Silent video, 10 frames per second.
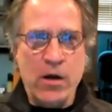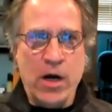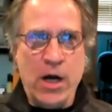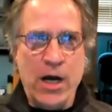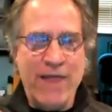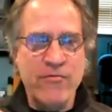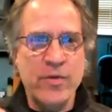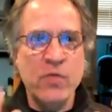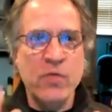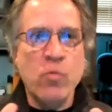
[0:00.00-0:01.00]

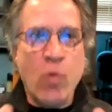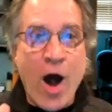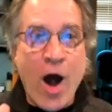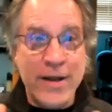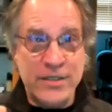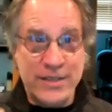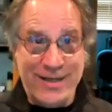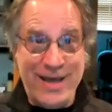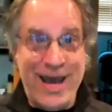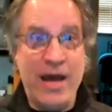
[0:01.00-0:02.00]
Everybody wanted to
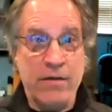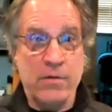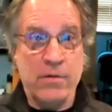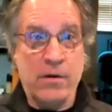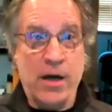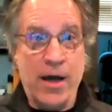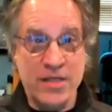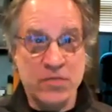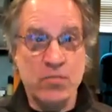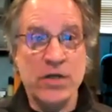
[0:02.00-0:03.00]
get
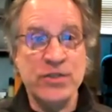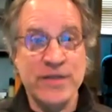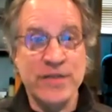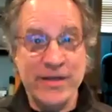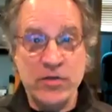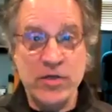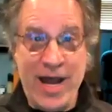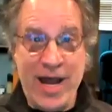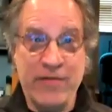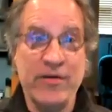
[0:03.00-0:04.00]
as much as they could
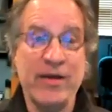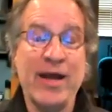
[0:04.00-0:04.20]
out of it,